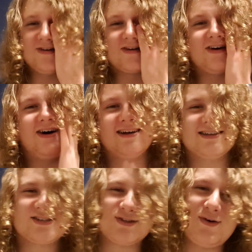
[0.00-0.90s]
god, it's
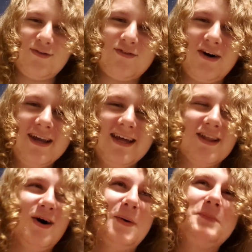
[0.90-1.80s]
so funny
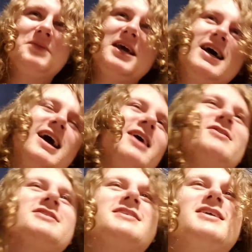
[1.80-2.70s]
though. It was
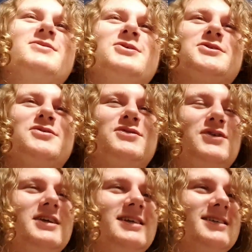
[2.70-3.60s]
like the most
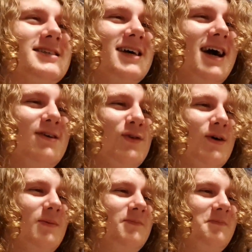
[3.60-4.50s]
funniest thing ever.
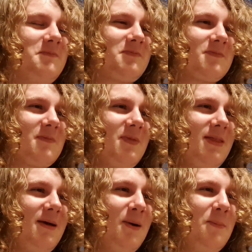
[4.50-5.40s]

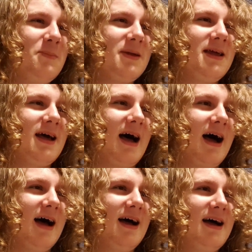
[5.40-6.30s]
But yeah,
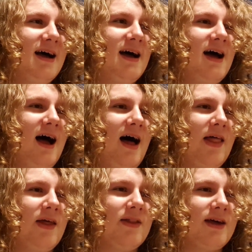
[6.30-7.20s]
and
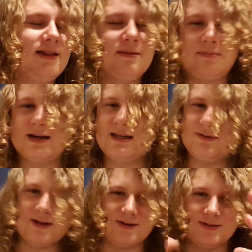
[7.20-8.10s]
then like the bike
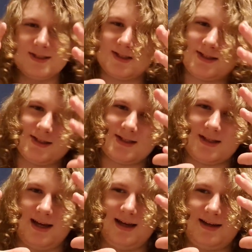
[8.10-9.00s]
wheel was just like,